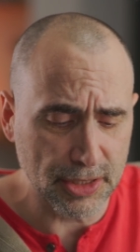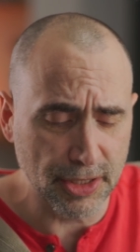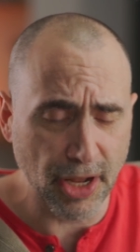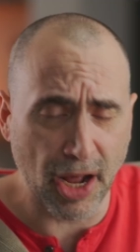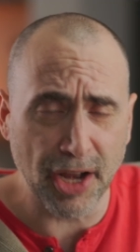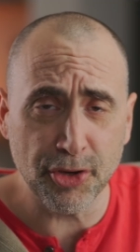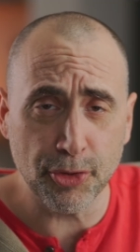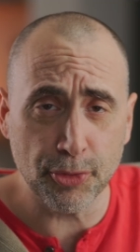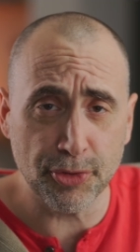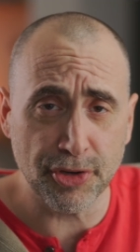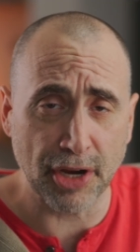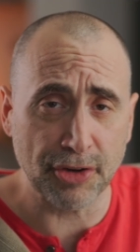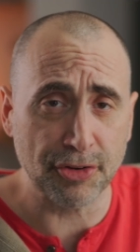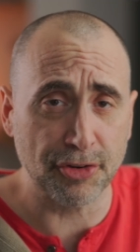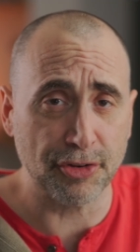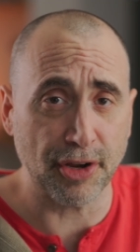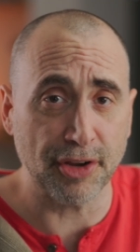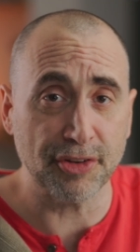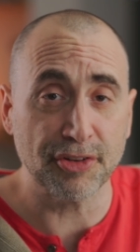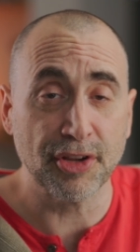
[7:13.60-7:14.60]
Not huge
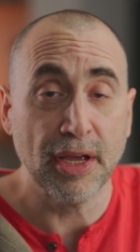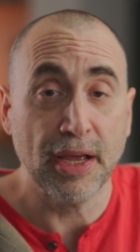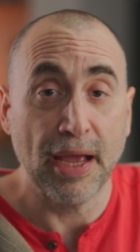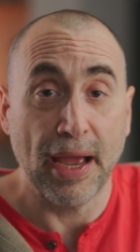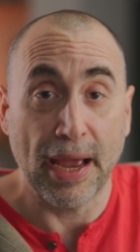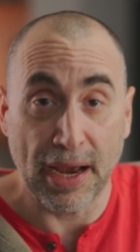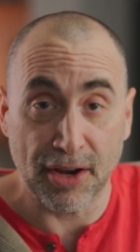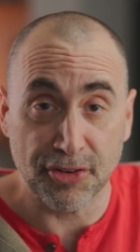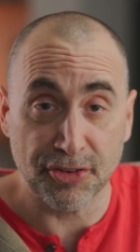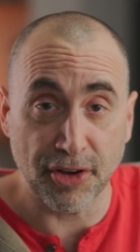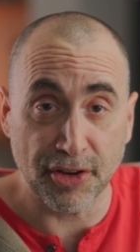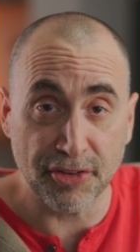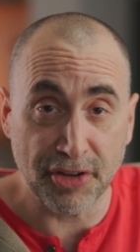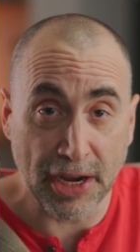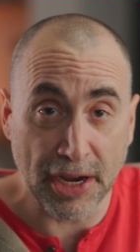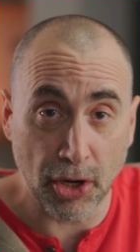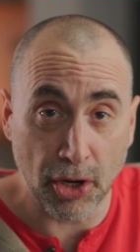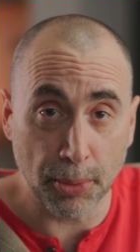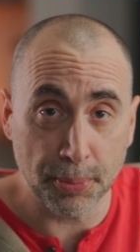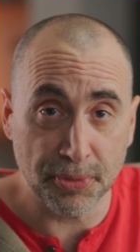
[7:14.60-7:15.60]
exercise. Exercise
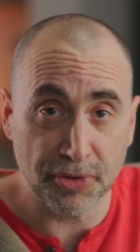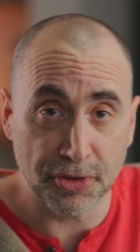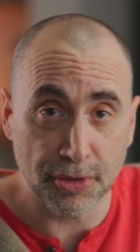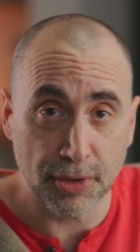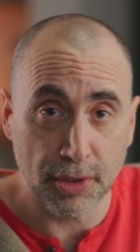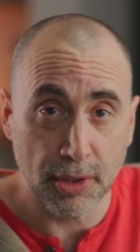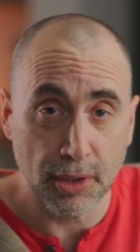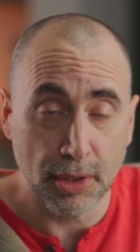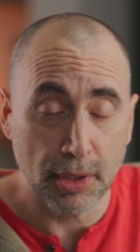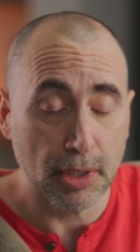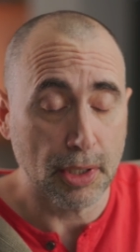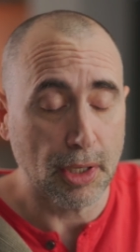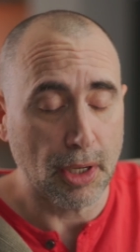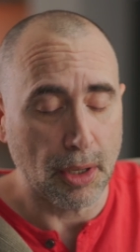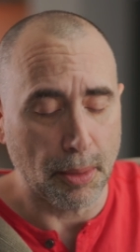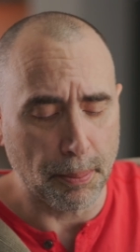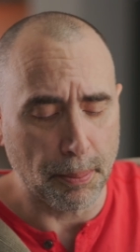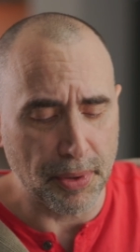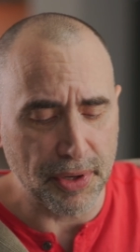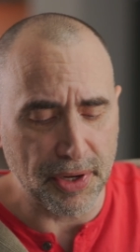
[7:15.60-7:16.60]
helps,
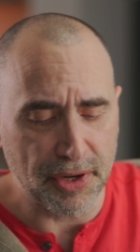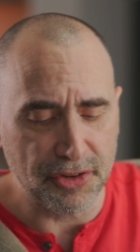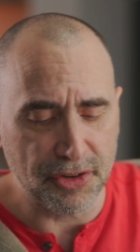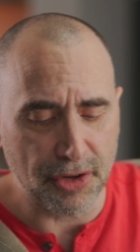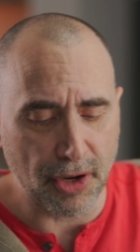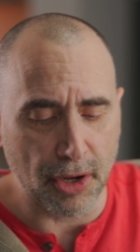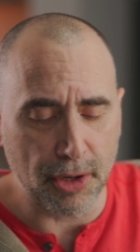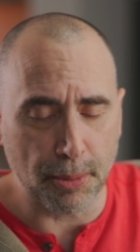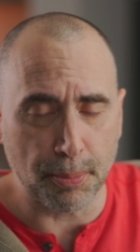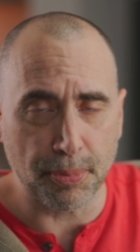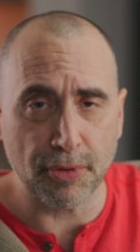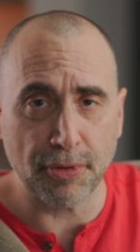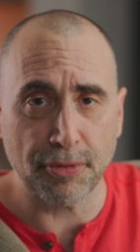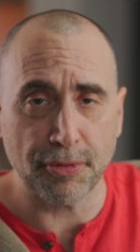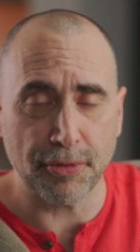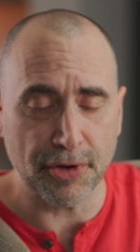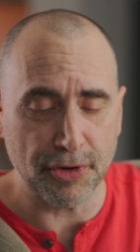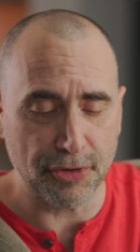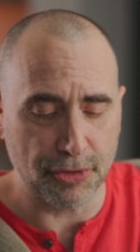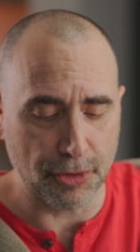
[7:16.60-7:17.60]
but it's on the
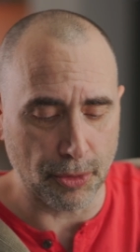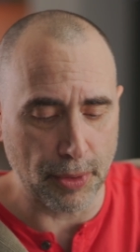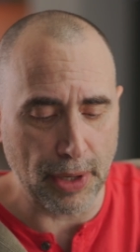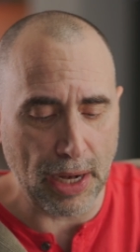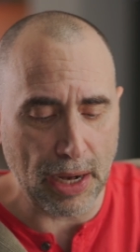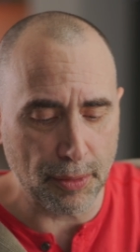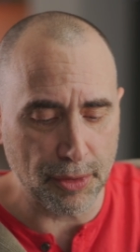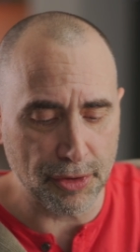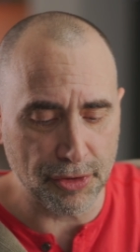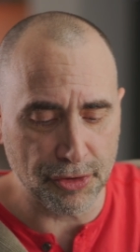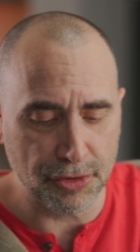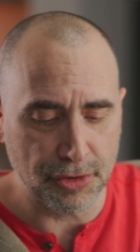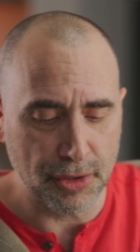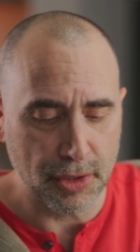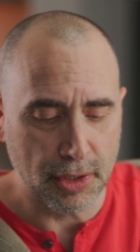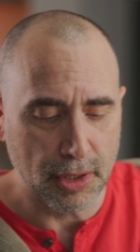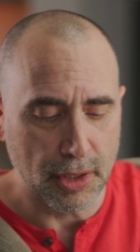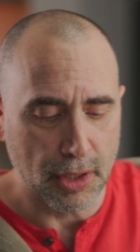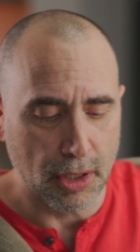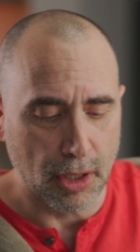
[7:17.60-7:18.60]
periphery. So when I
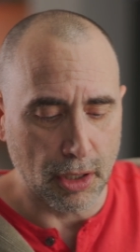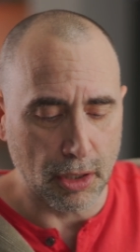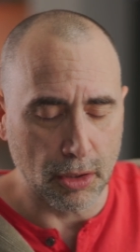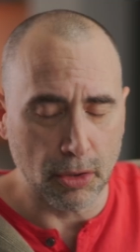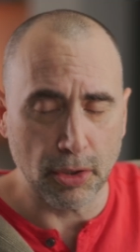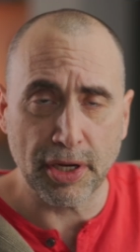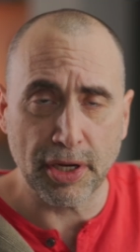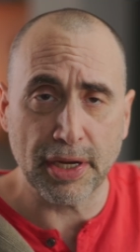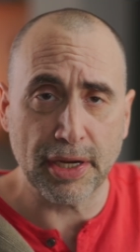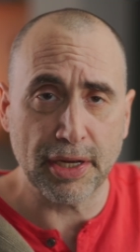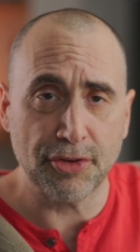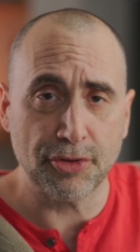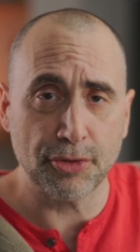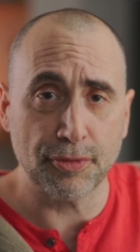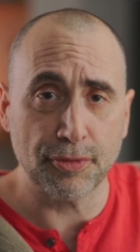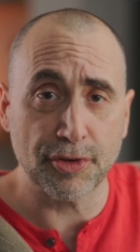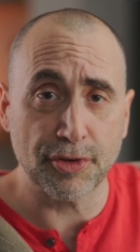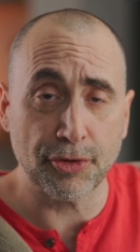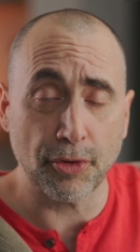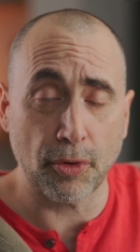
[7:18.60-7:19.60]
was looking
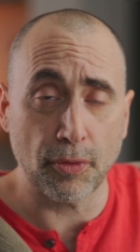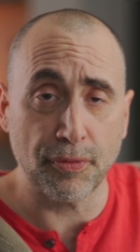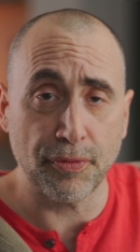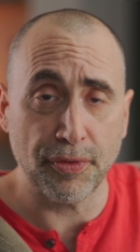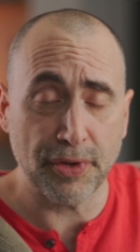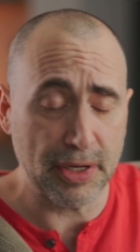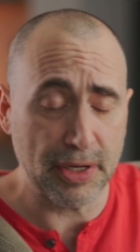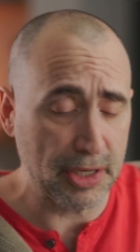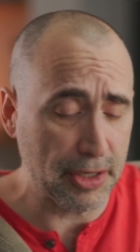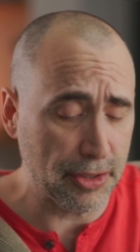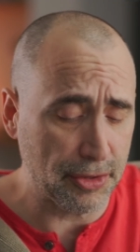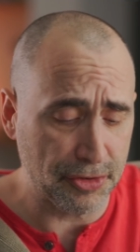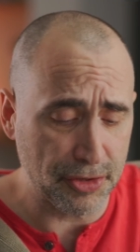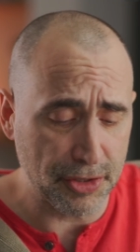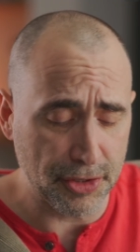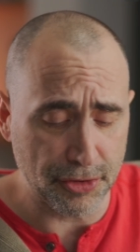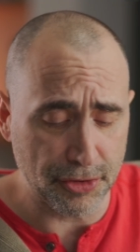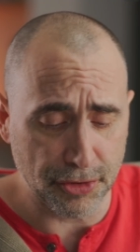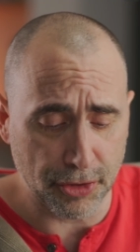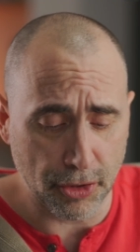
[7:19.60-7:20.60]
into this whole thing years
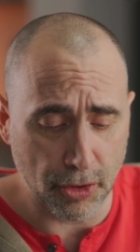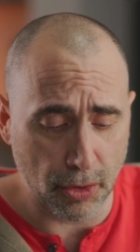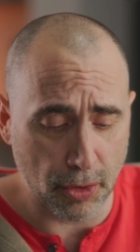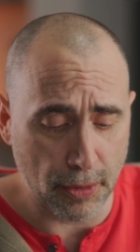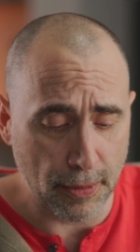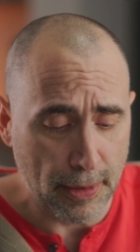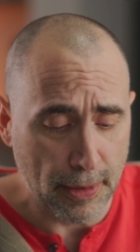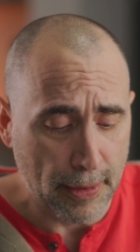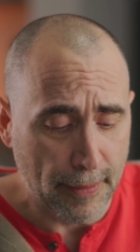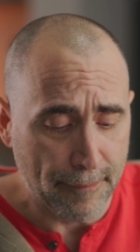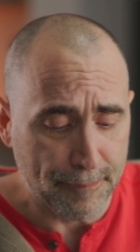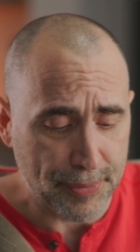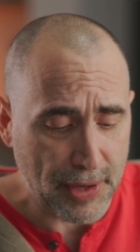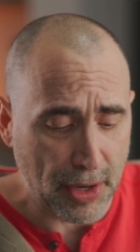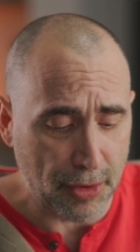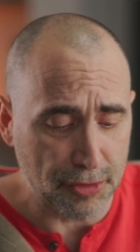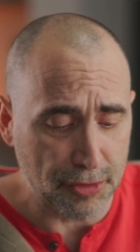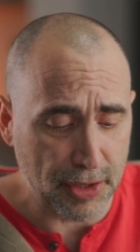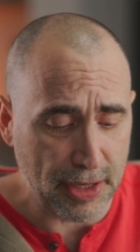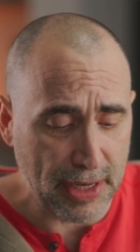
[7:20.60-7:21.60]
and years ago,
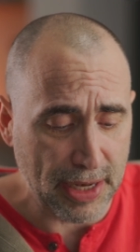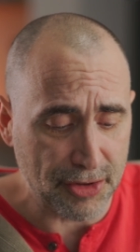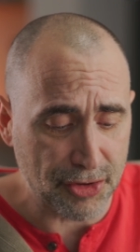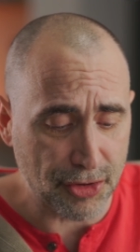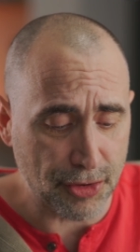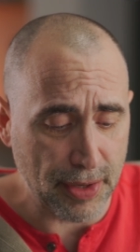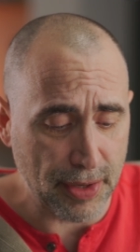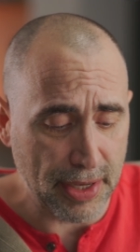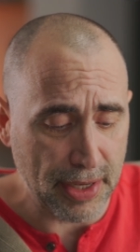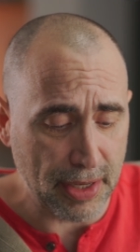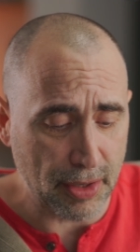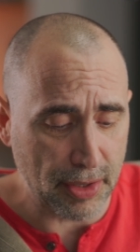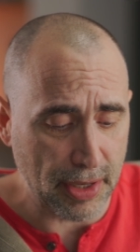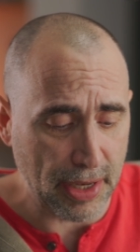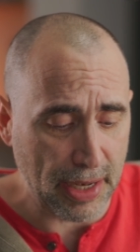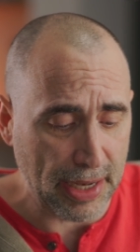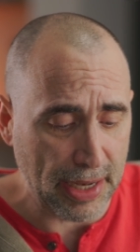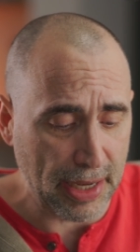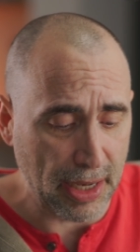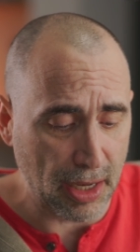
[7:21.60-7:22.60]
I was looking at training.
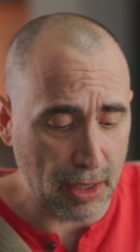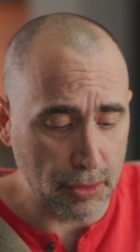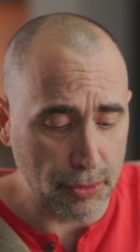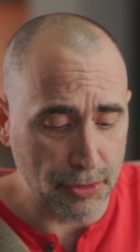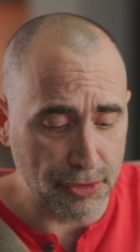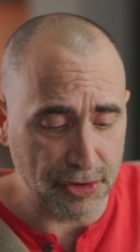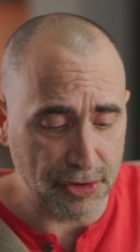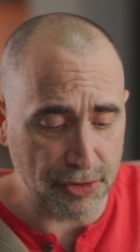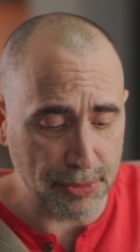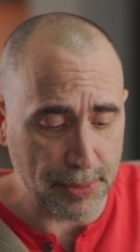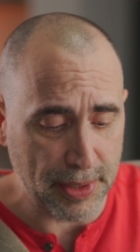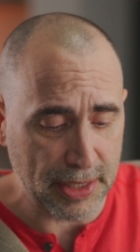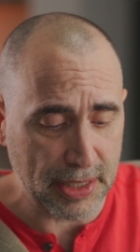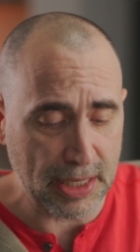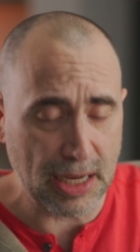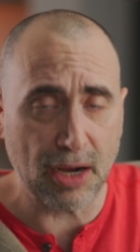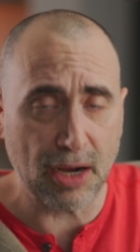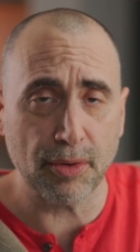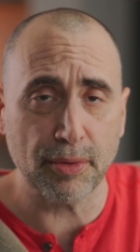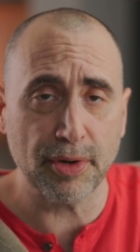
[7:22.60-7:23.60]
Okay, I got to lose this many
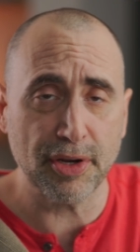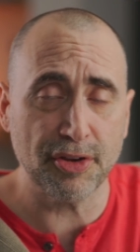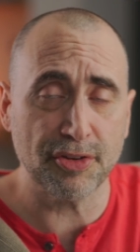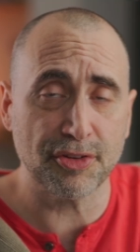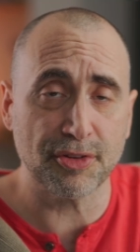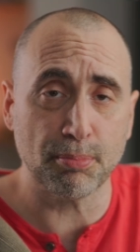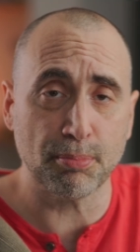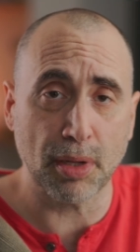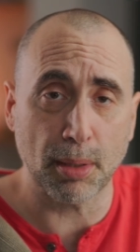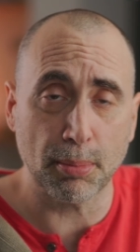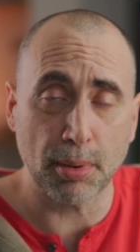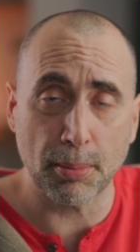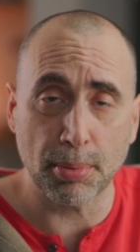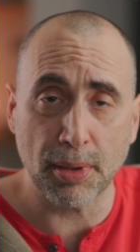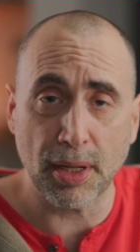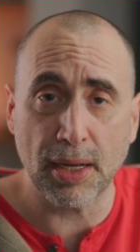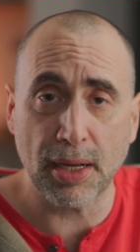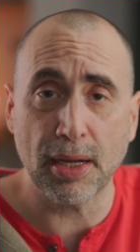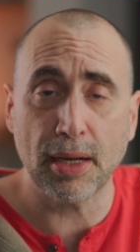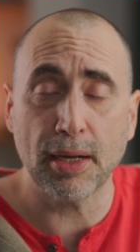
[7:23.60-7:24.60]
calories, blah blah
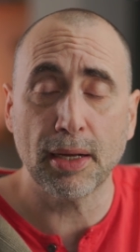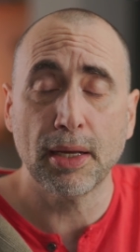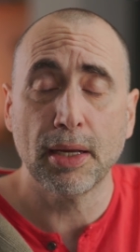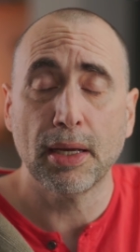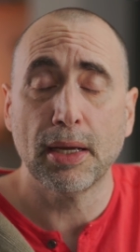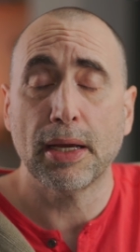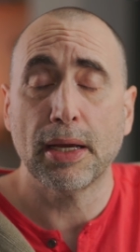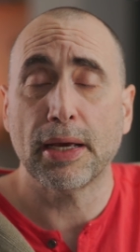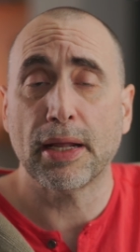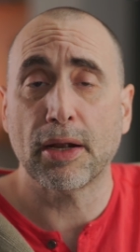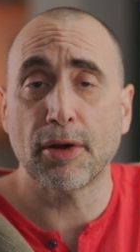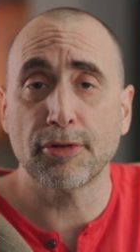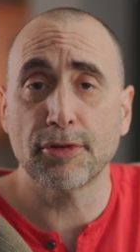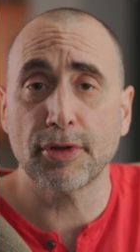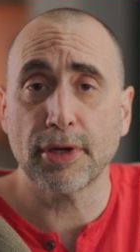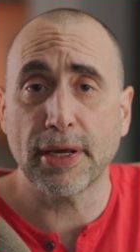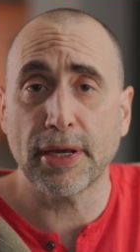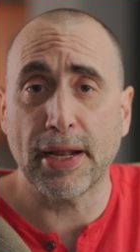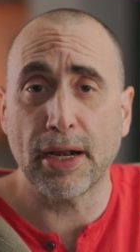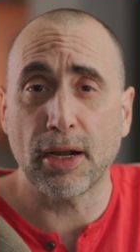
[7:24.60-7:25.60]
blah. And I was
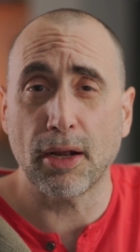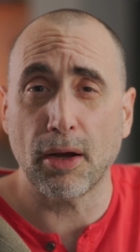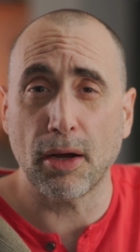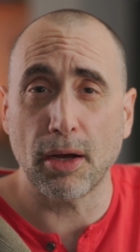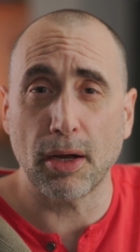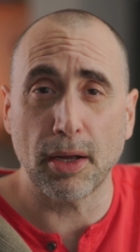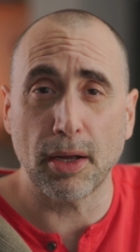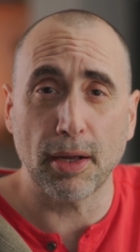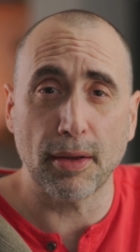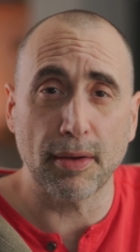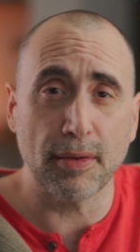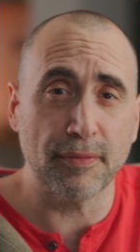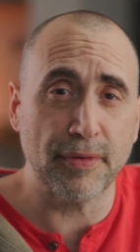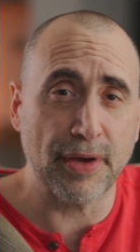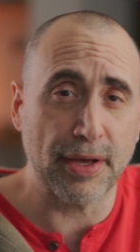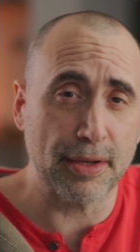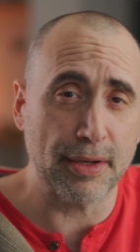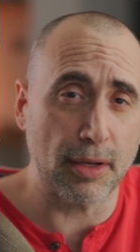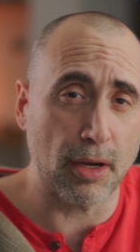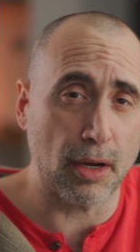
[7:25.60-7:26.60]
looking at
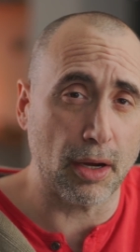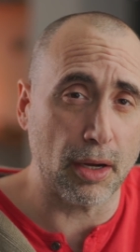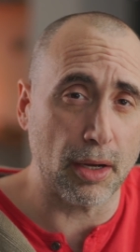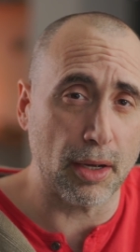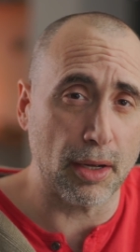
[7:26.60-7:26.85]
that.